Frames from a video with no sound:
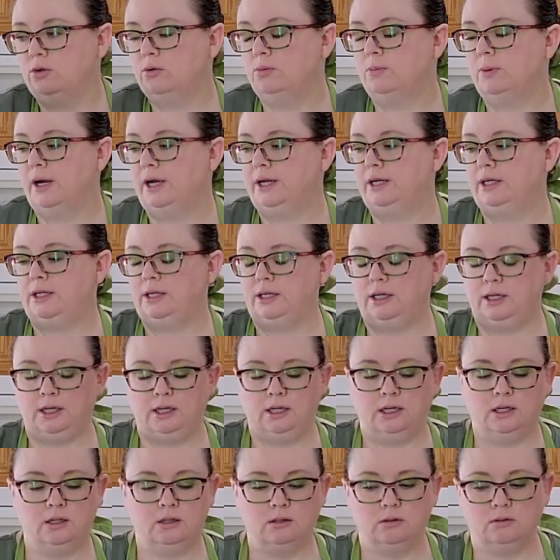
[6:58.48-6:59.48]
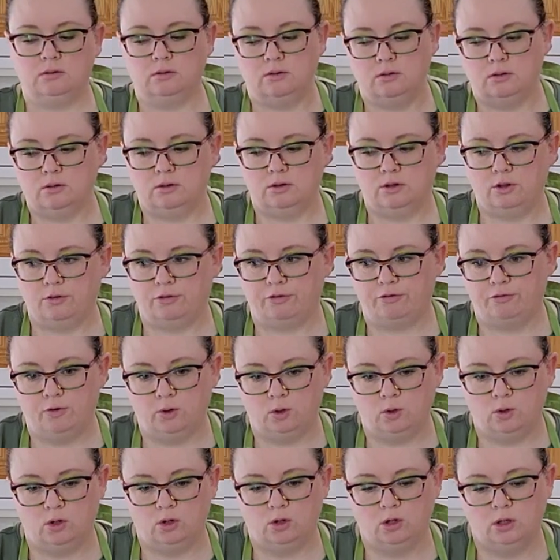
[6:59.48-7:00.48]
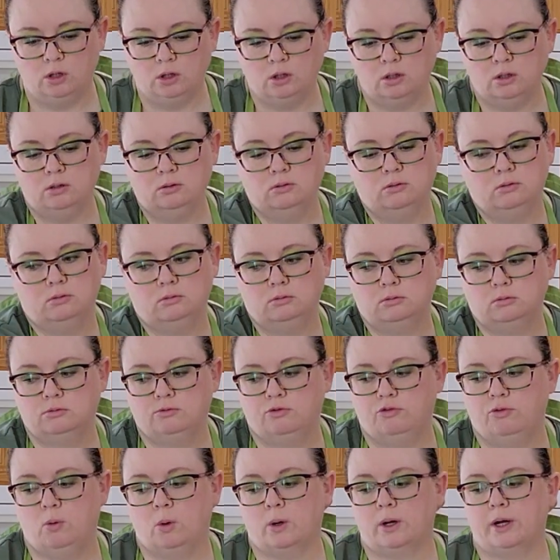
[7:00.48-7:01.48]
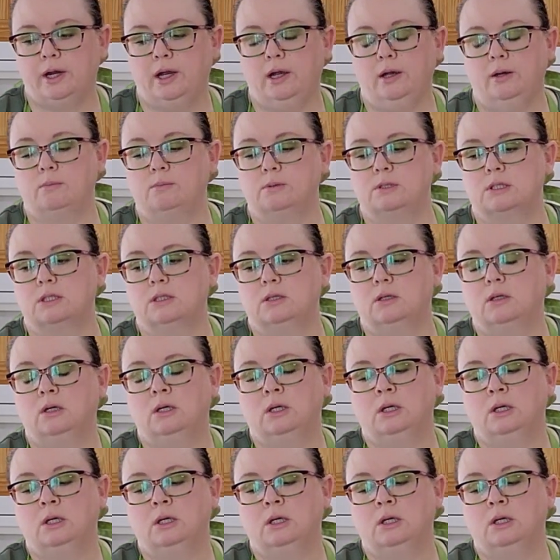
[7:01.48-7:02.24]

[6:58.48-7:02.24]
might need the full 4 cups,